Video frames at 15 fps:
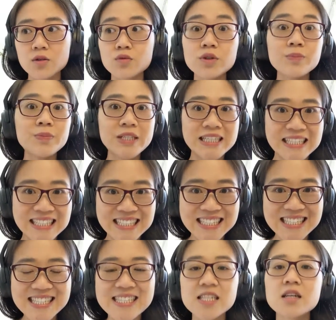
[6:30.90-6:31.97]

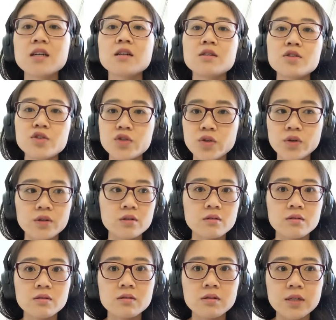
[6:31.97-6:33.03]
repeats
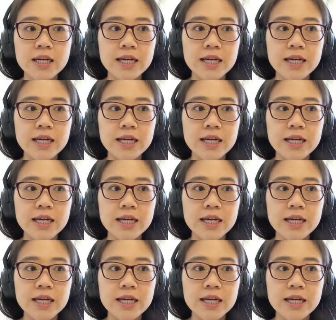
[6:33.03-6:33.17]
certain